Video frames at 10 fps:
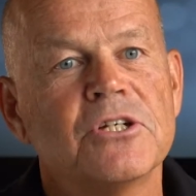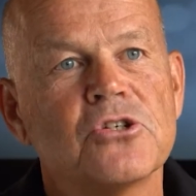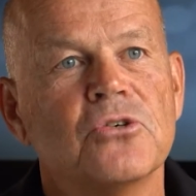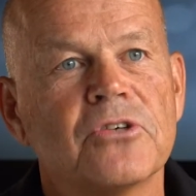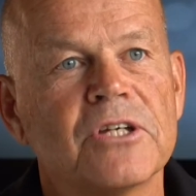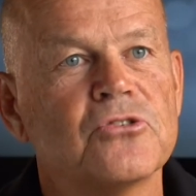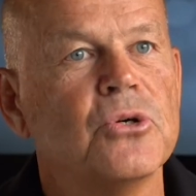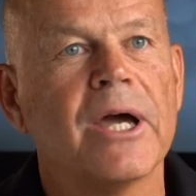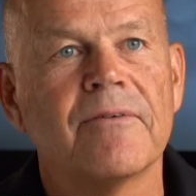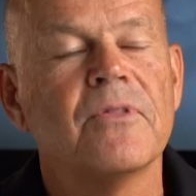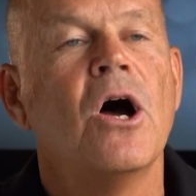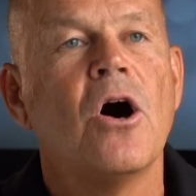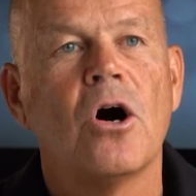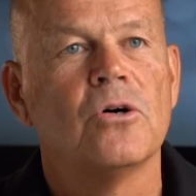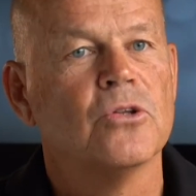issues as you have
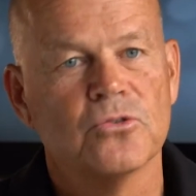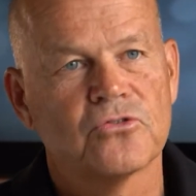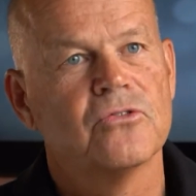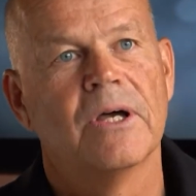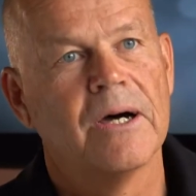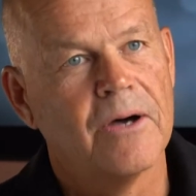all those